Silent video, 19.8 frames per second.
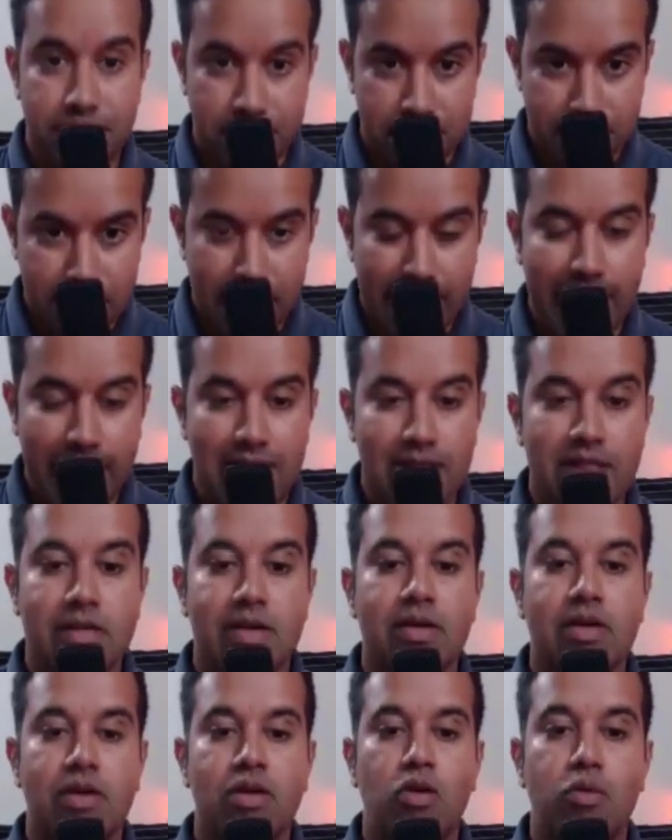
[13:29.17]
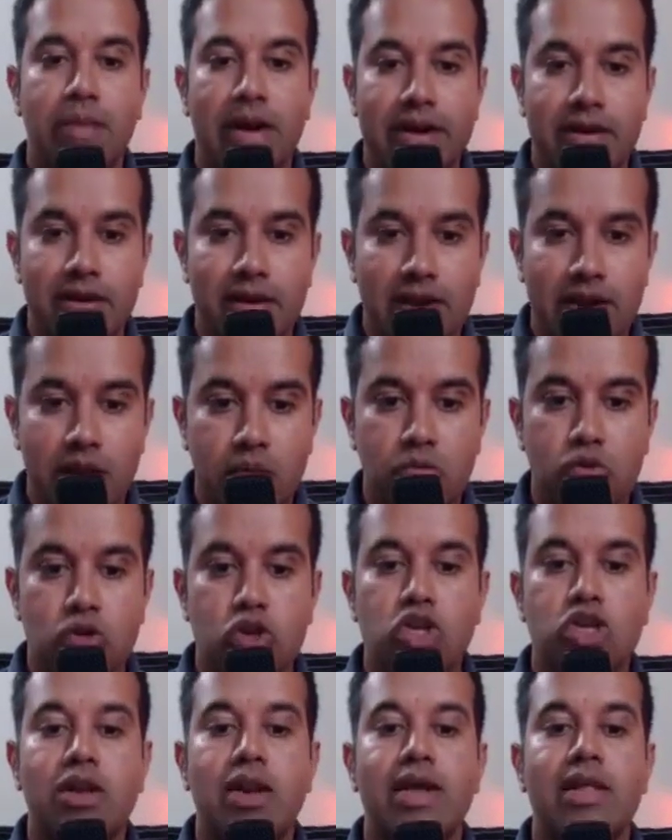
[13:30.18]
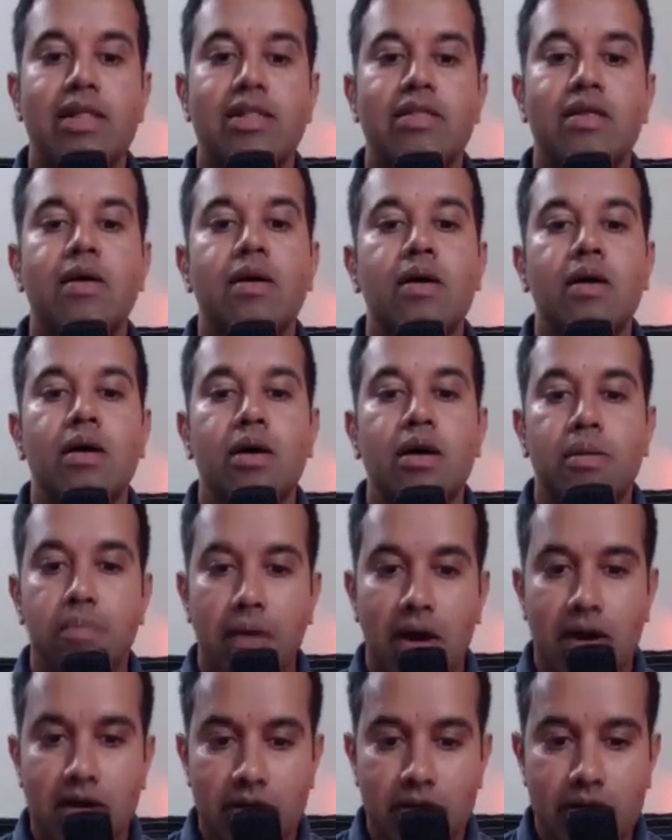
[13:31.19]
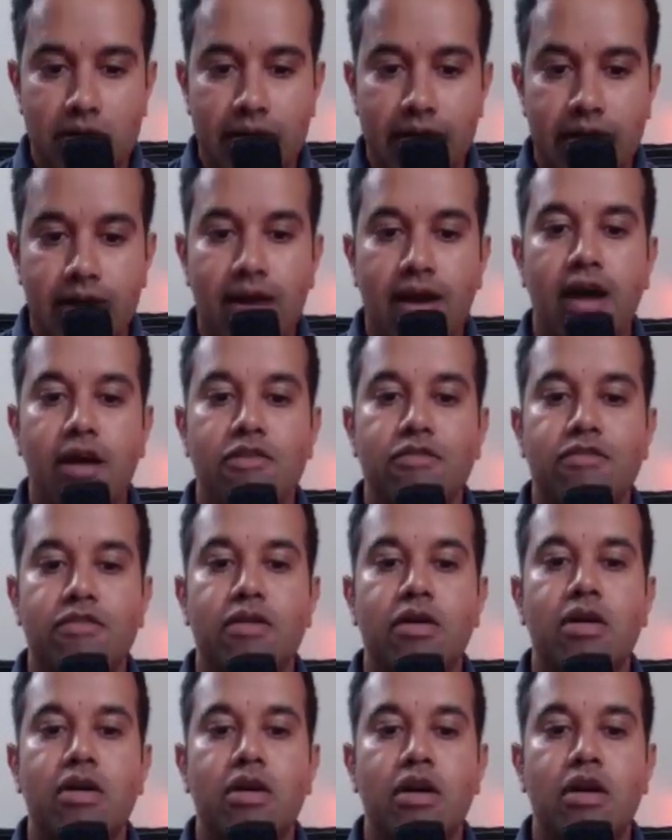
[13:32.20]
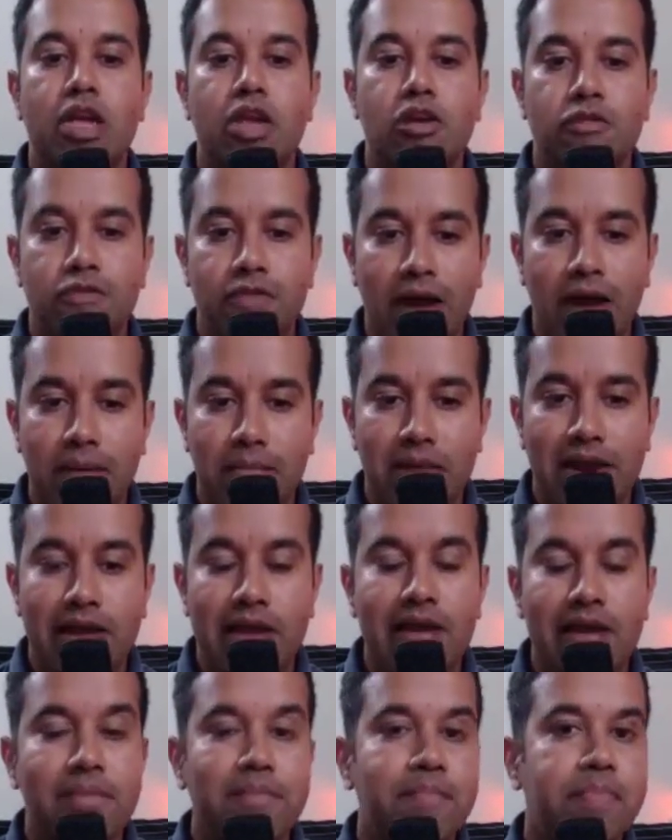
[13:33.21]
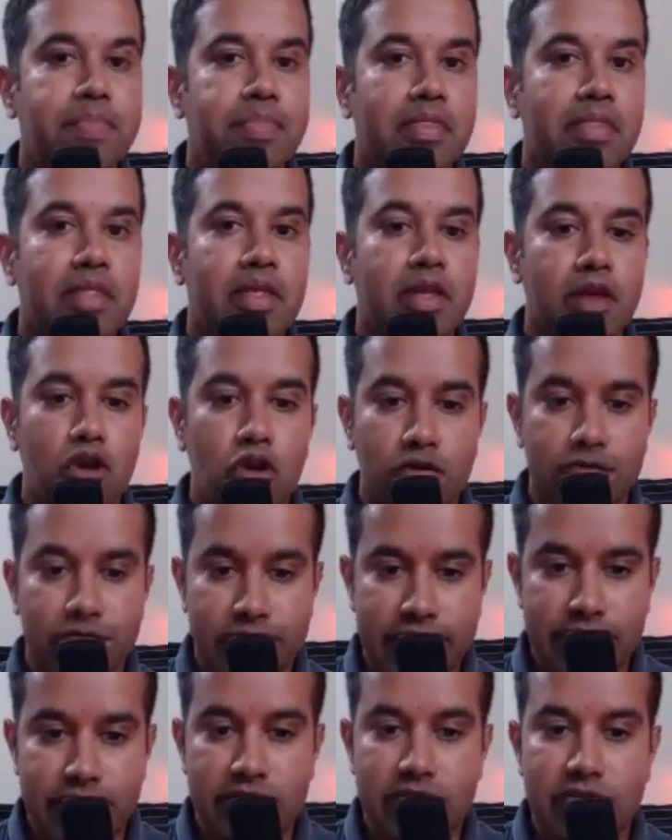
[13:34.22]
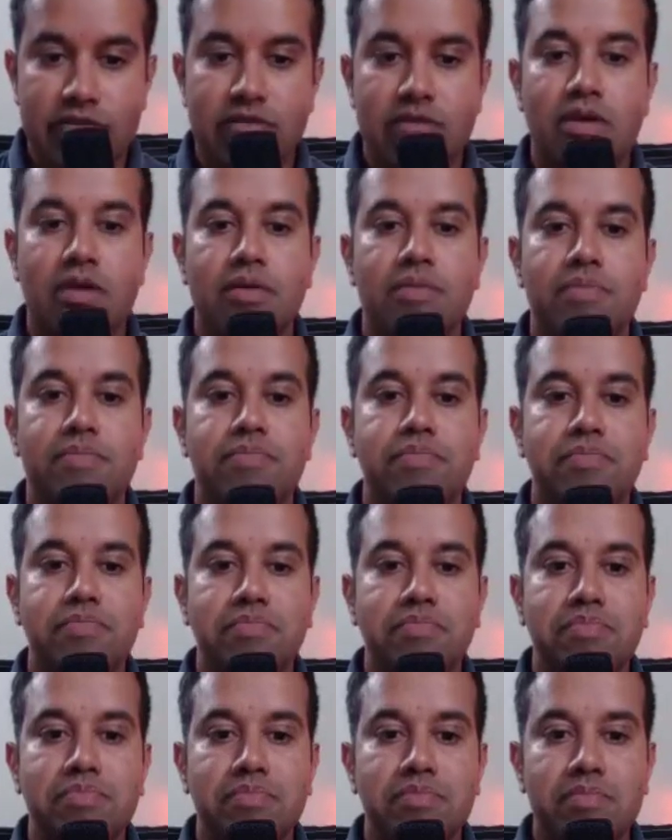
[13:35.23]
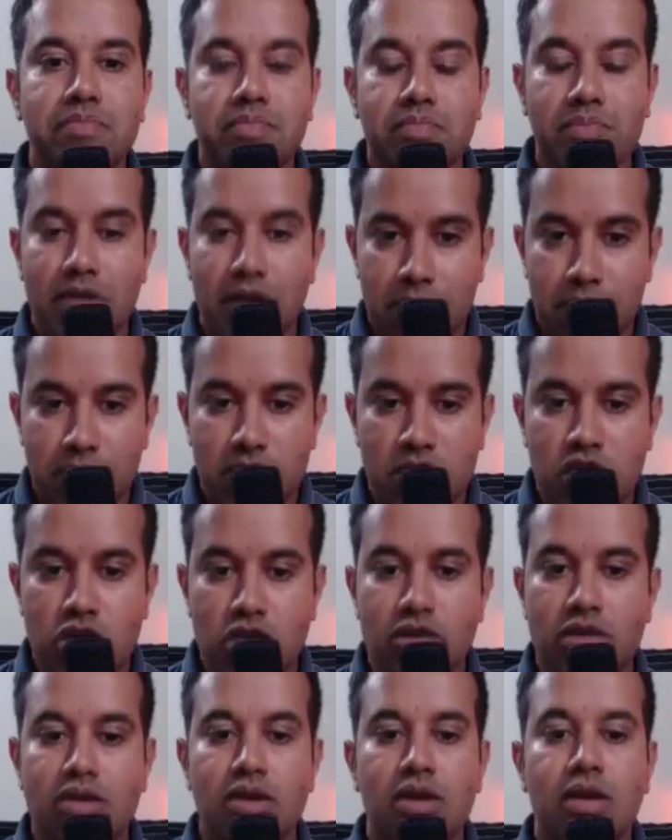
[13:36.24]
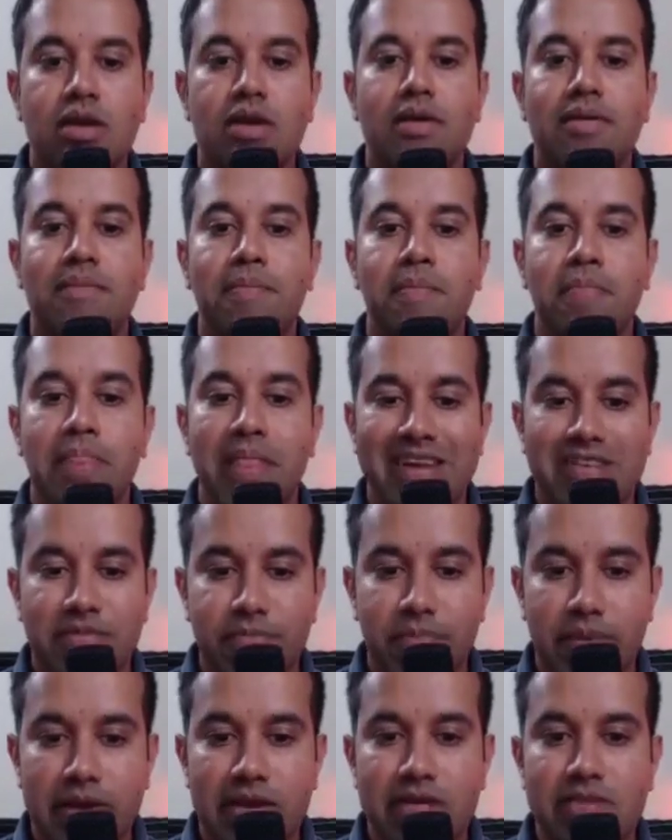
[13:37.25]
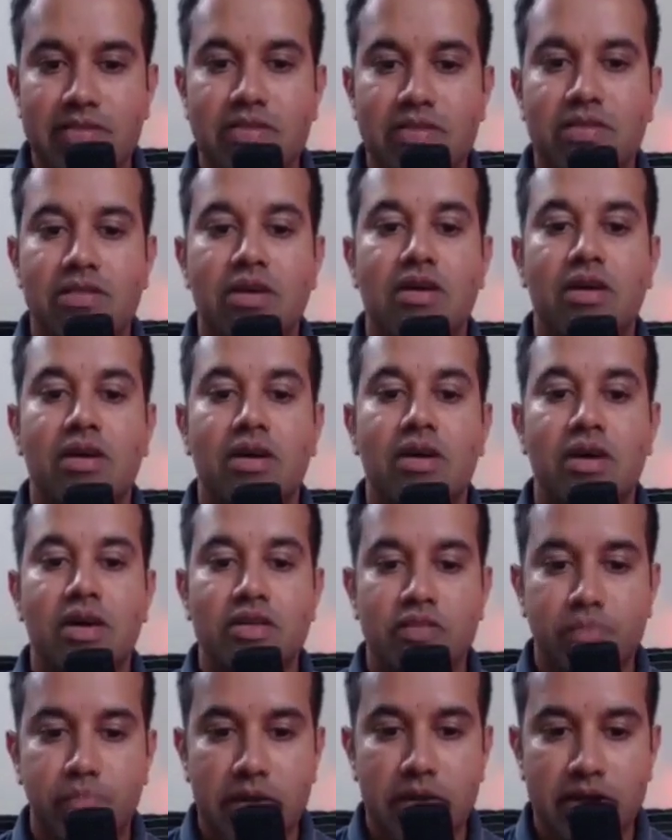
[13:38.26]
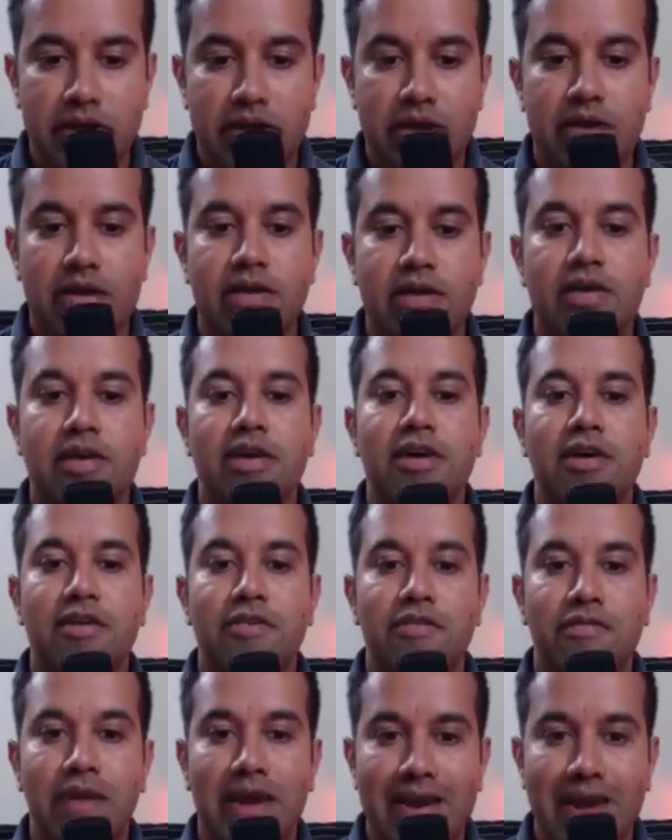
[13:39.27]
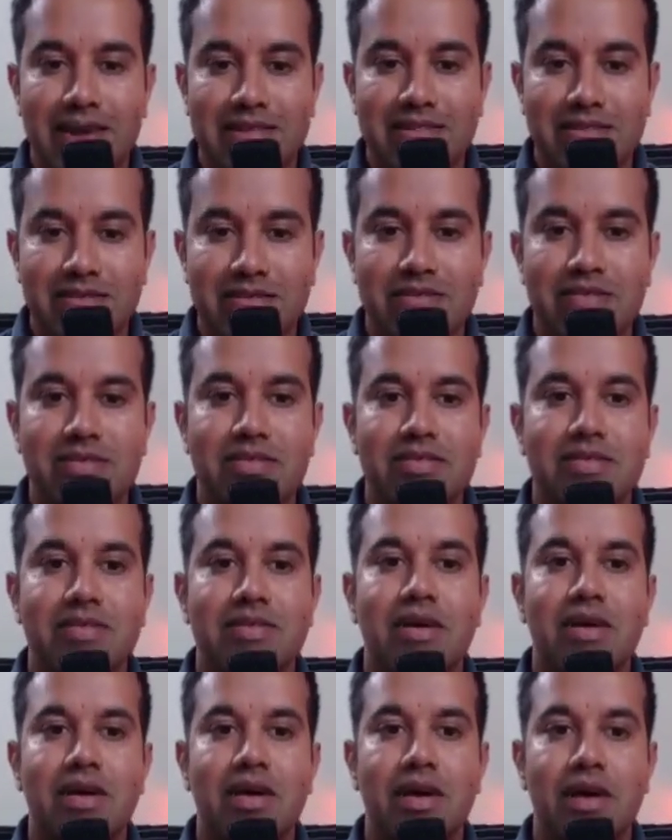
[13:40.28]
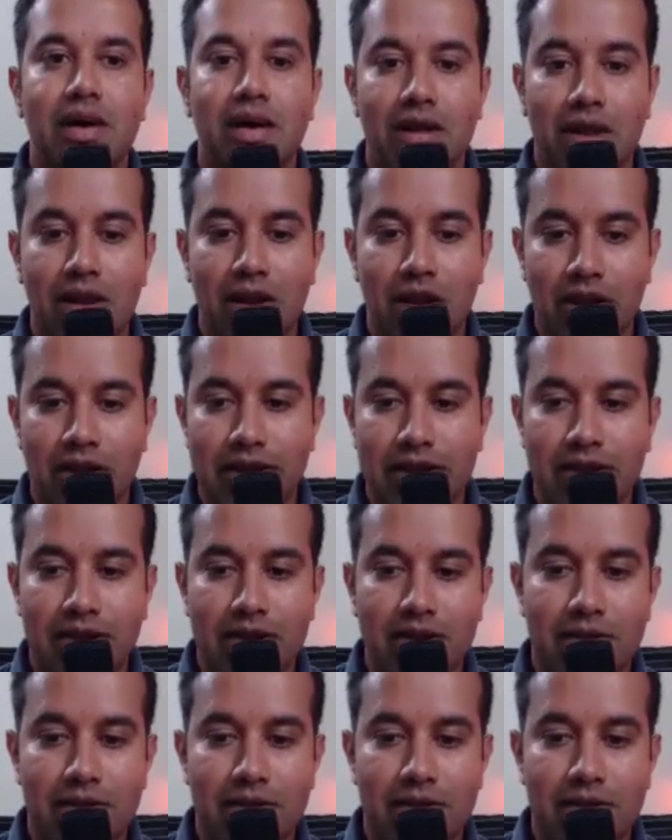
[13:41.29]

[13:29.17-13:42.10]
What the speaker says: health, your mental and emotional health, partner and love, your family, your friends, mission, experience, spirit, finances, learning.